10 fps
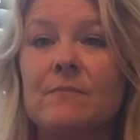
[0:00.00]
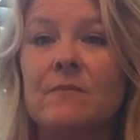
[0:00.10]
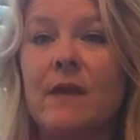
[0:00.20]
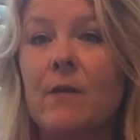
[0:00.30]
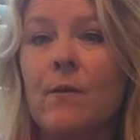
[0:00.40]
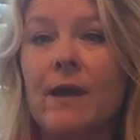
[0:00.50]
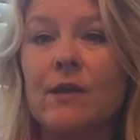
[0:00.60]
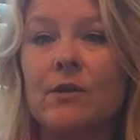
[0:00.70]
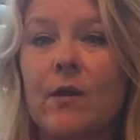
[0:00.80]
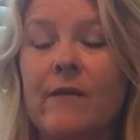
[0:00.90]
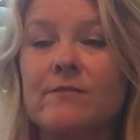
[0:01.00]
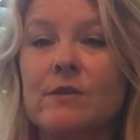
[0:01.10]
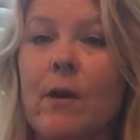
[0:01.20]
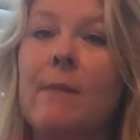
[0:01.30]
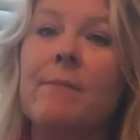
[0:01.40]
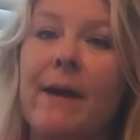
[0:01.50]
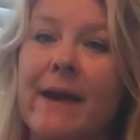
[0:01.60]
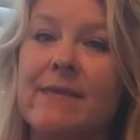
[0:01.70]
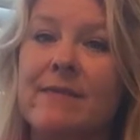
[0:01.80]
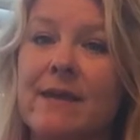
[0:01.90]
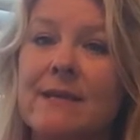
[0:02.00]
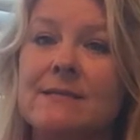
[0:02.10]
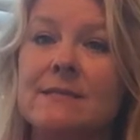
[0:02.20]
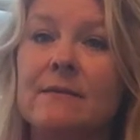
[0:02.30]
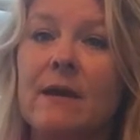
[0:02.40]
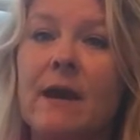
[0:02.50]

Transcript: That way you don't have to go out and buy things.